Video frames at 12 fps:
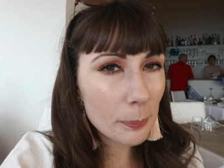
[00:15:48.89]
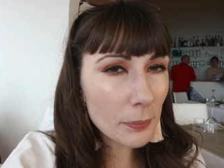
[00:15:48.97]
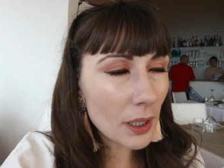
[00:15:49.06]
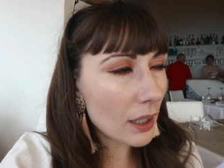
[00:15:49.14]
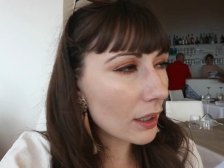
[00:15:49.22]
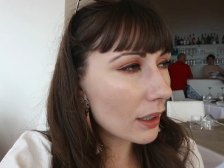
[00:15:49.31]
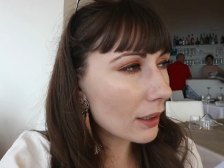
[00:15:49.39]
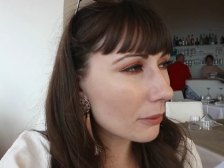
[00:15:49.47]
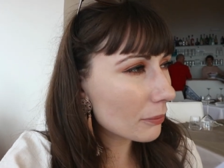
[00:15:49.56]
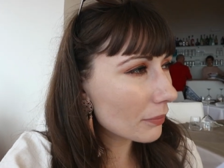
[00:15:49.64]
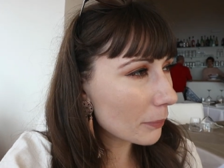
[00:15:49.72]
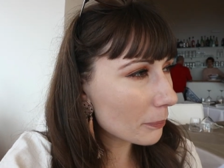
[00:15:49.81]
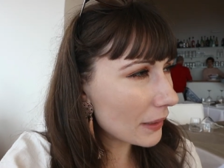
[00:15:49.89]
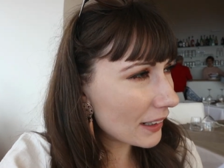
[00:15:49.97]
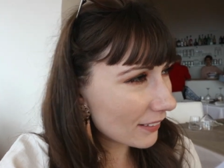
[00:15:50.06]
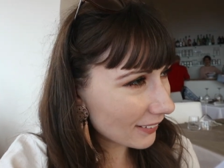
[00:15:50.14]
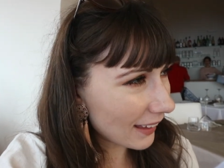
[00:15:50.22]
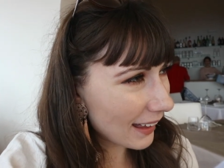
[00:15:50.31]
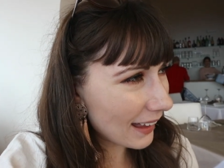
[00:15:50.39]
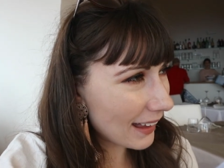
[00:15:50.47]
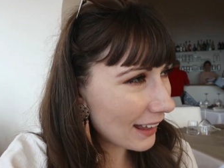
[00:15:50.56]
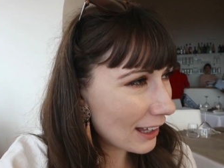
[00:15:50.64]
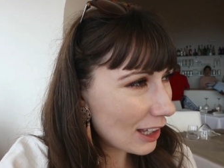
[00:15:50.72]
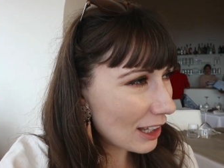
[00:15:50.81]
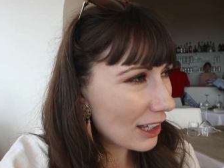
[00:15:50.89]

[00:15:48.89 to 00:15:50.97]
um, pizza,